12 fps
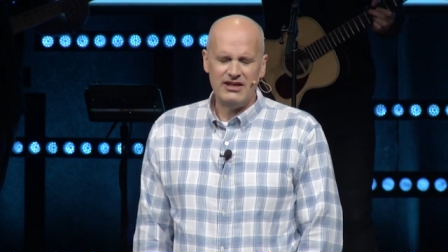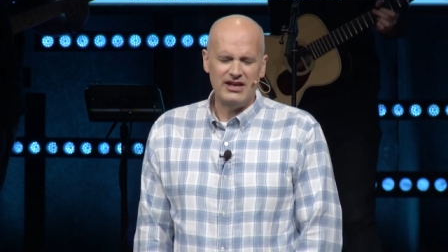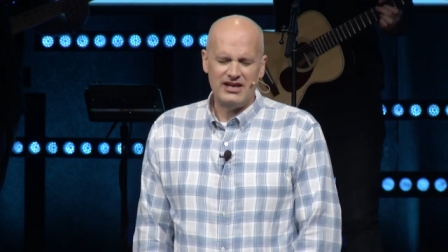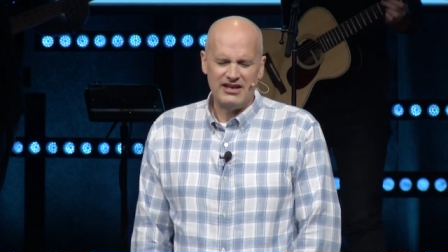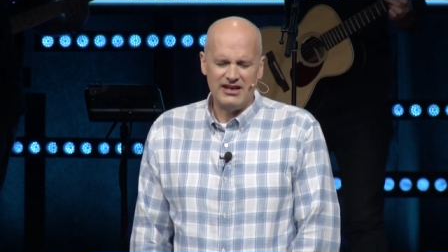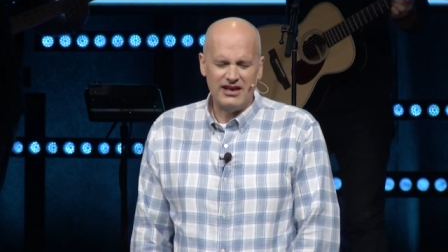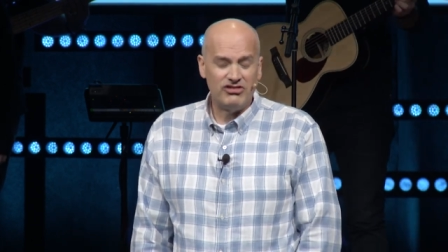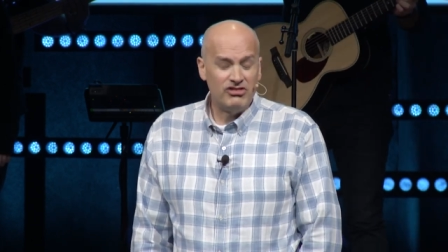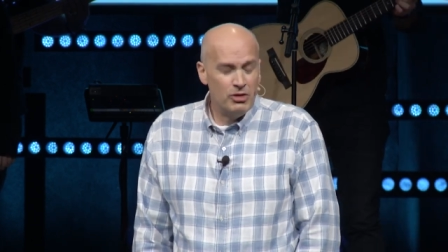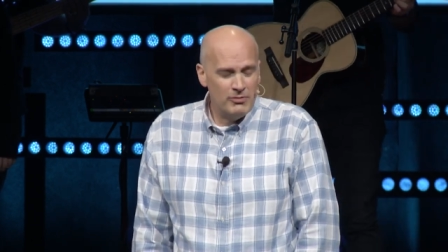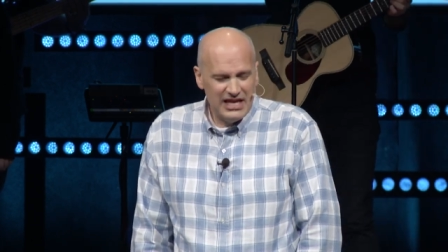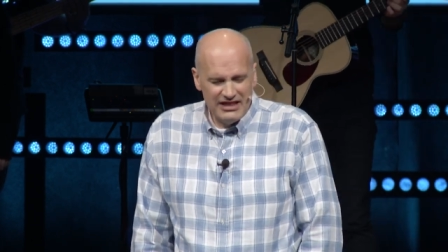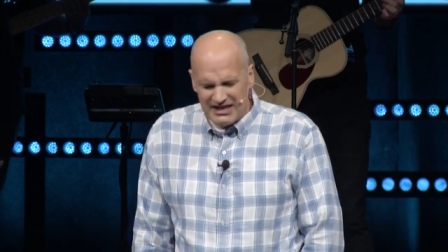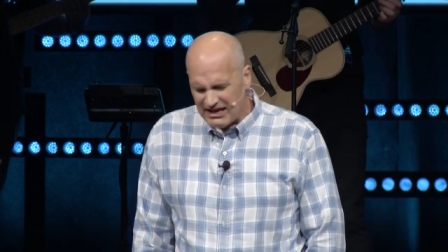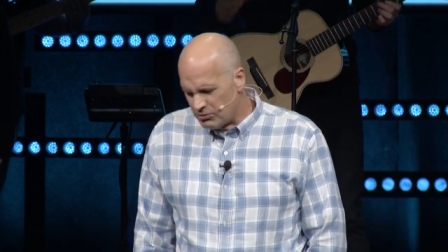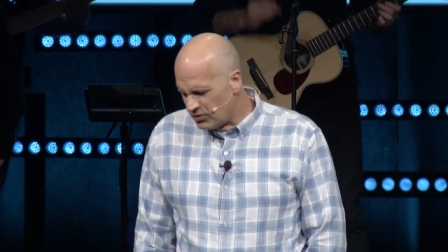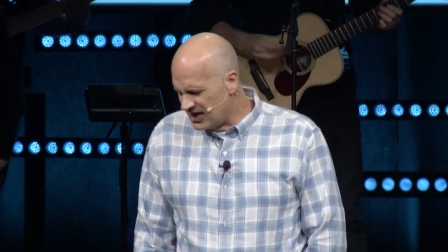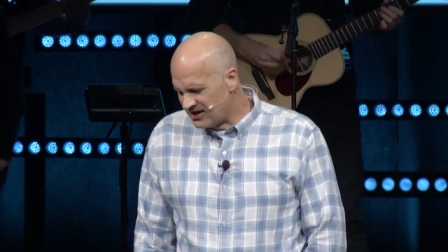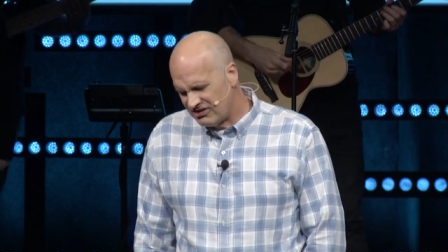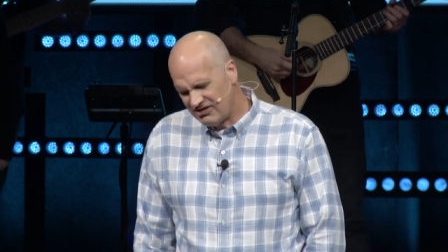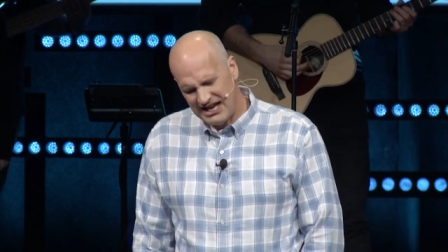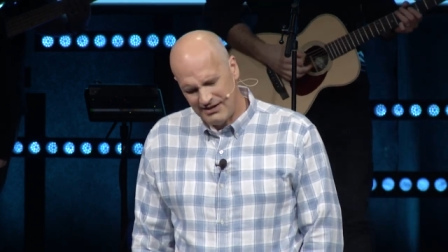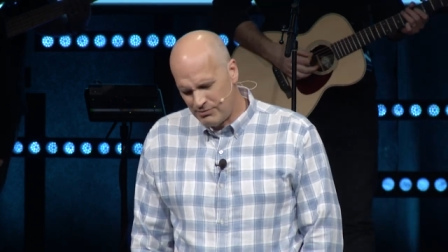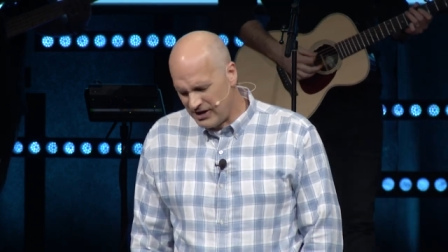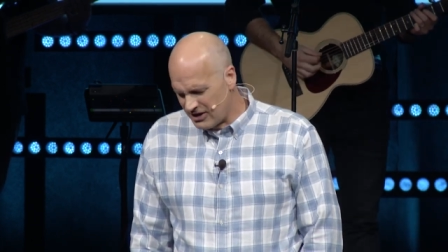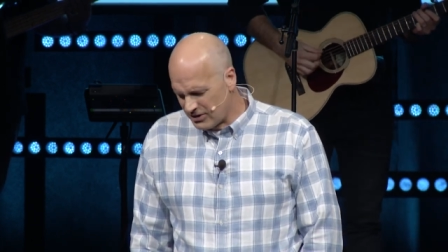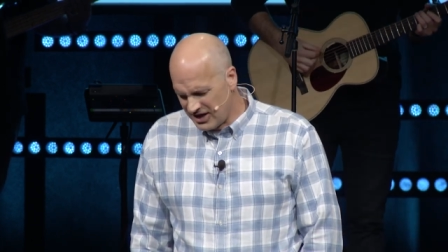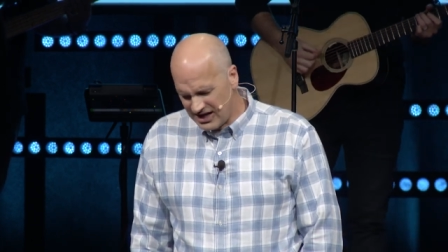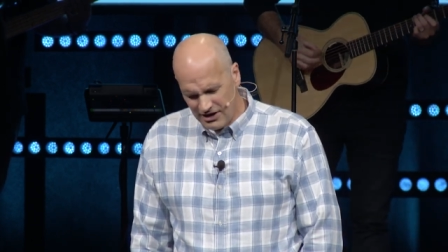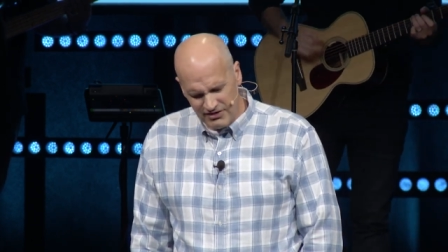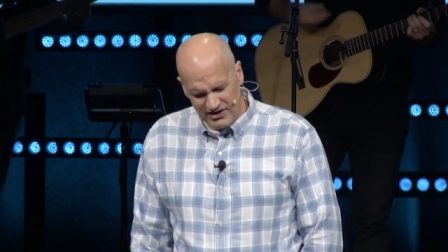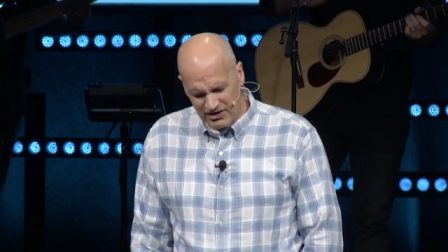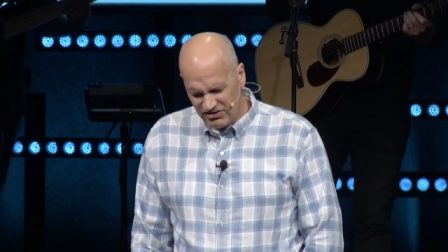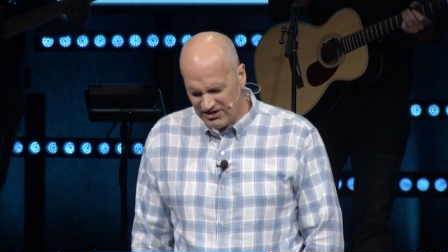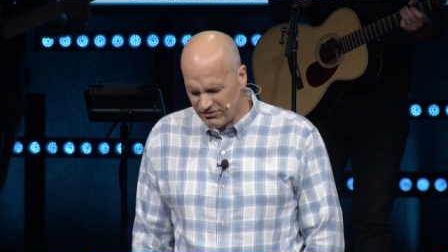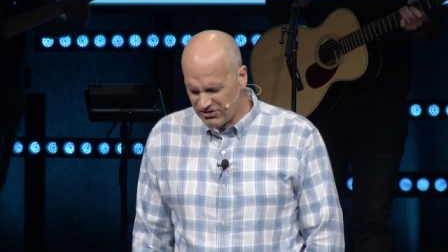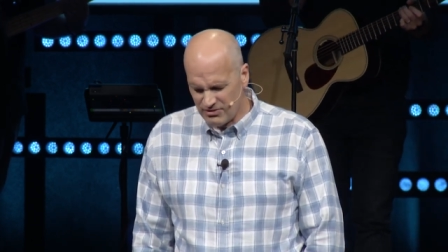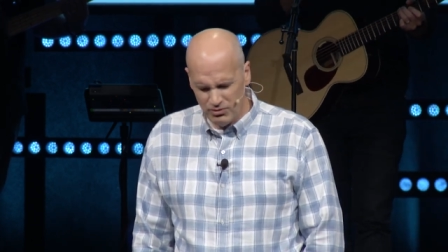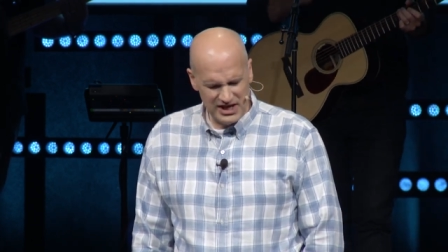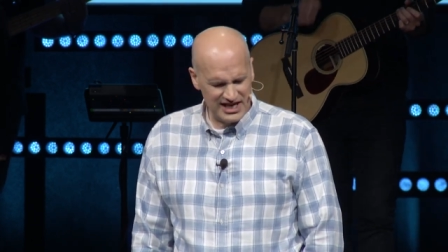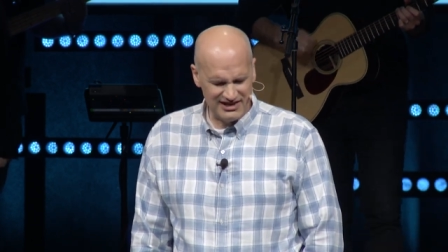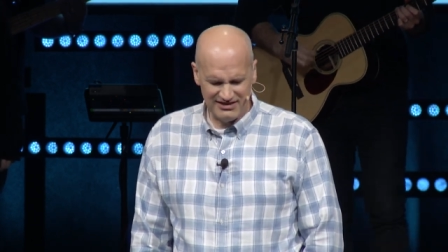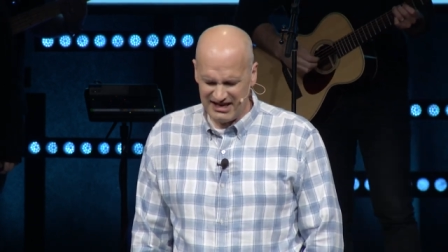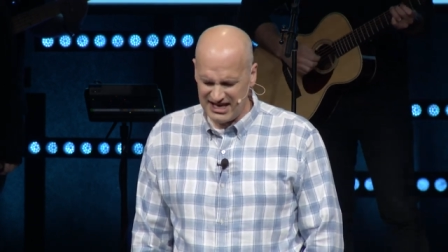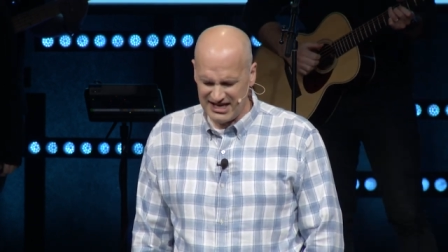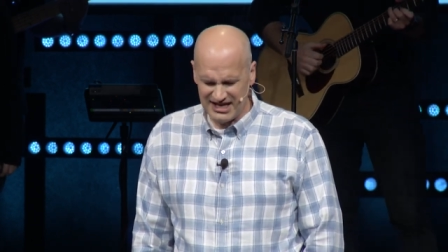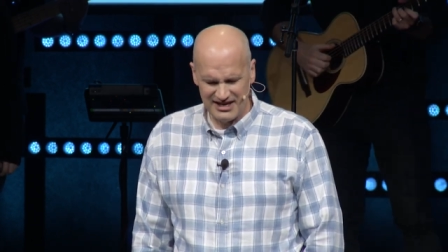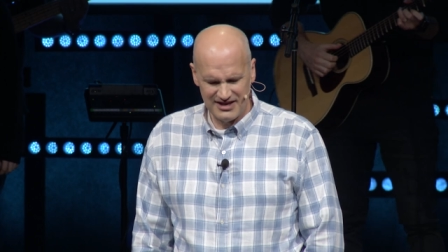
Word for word: Uh, assuming that we could take better care of ourselves than we can take.